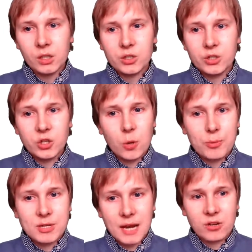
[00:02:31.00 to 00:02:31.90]
Do you
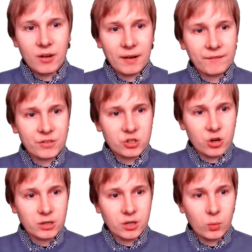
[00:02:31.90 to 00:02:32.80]
protect your
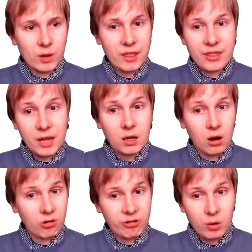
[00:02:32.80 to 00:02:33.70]
infrastructure with thick
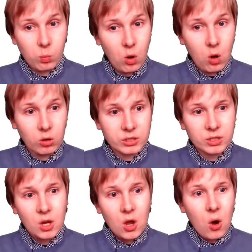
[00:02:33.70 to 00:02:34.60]
concrete walls,
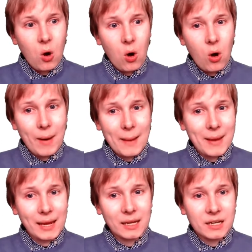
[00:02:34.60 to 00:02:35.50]
or by
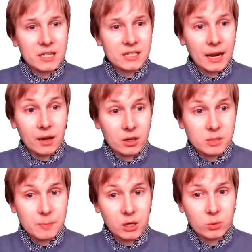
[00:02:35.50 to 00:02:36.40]
making it as
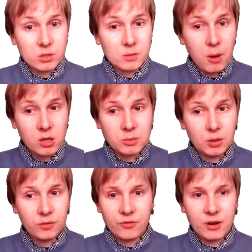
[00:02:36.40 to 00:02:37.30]
inconspicuous as
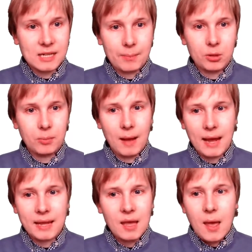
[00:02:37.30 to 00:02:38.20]
possible, for example
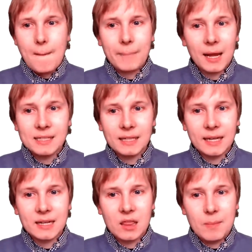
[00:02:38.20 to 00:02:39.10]
by placing
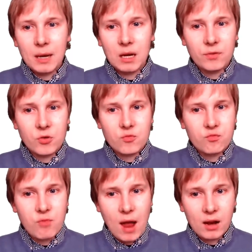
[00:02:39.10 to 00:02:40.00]
it in the middle of a
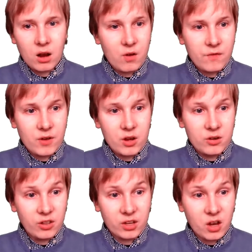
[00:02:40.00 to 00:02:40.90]
rack of
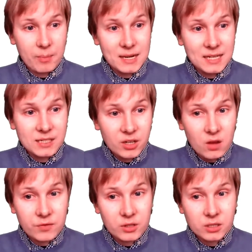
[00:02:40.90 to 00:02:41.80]
another company's
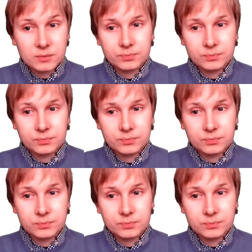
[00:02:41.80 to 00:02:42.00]
servers?